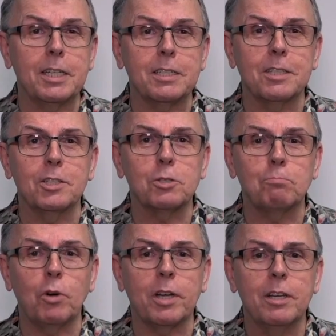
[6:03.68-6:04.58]
it to this
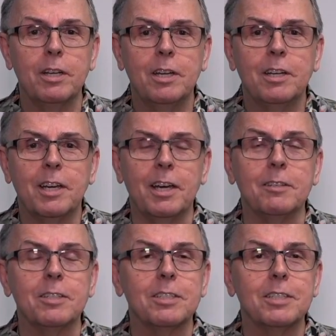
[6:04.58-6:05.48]
point,
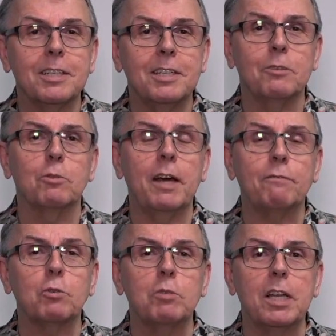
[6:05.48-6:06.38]
and you have
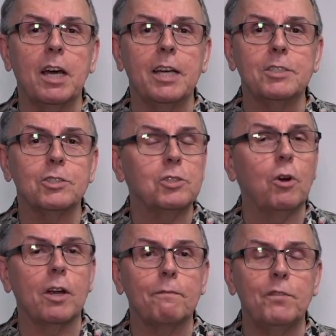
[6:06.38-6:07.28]
to realize you
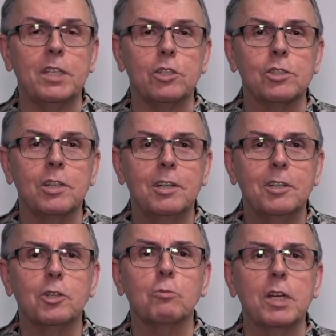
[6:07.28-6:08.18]
aren't finished.
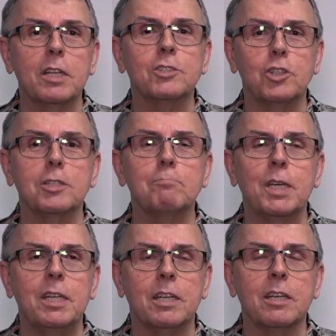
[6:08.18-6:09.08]
You're really just
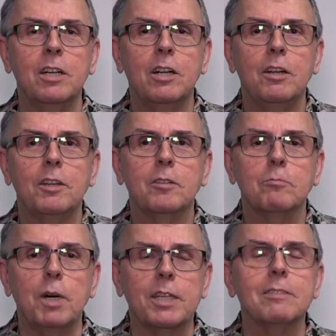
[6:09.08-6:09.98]
beginning.
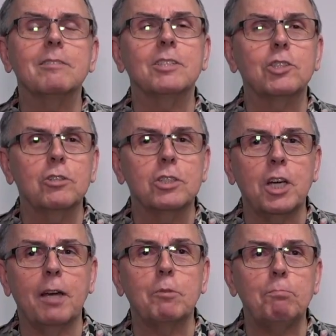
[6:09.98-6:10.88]
But it's a good
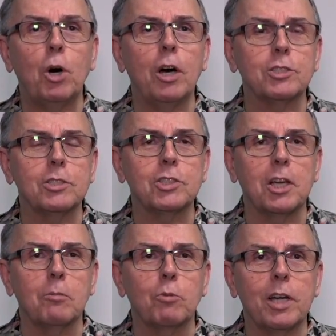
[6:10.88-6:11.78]
time to pause and
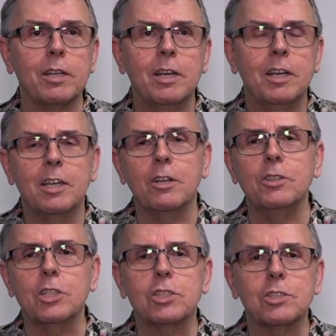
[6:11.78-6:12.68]
celebrate. And on
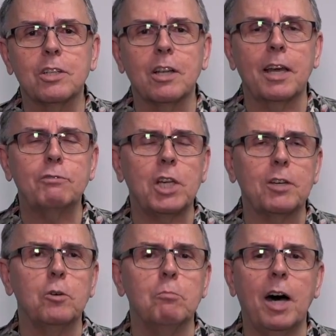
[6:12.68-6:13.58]
this life
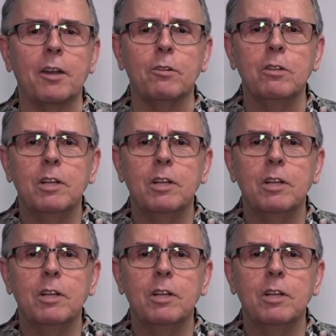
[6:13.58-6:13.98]
cycle model,